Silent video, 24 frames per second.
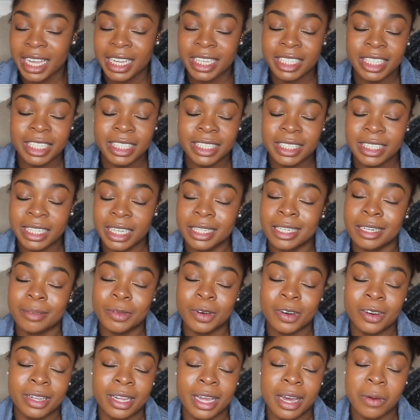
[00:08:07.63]
It just sucked up
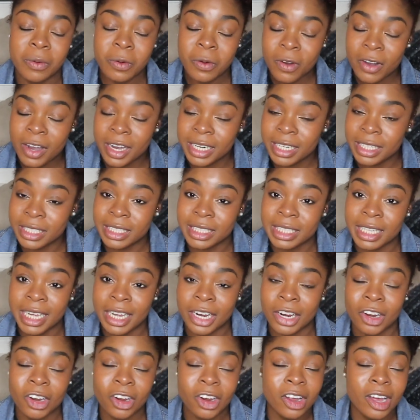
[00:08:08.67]
all that water. It's
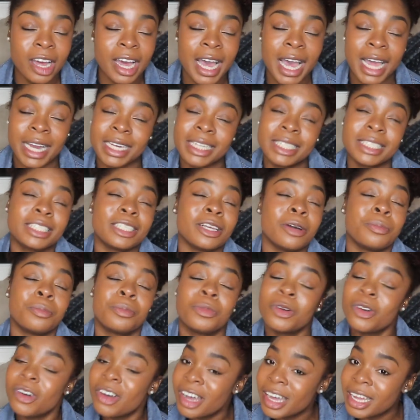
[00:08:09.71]
like, girl, I need some
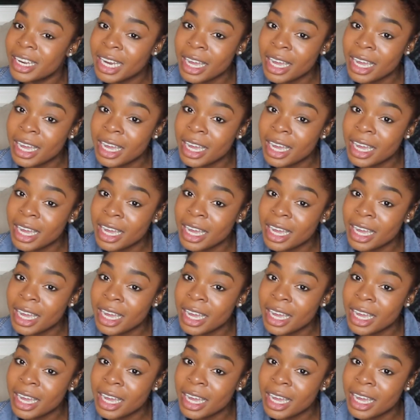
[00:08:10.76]
more.